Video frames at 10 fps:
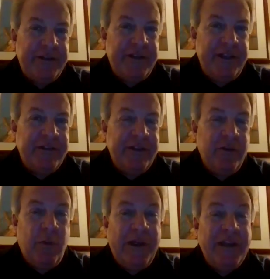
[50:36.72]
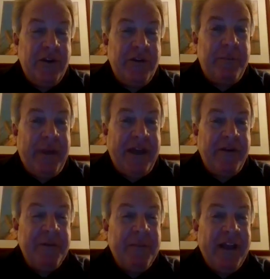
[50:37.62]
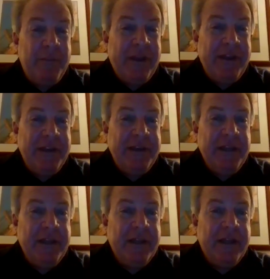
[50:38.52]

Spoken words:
in the season, the windier the better, in my opinion.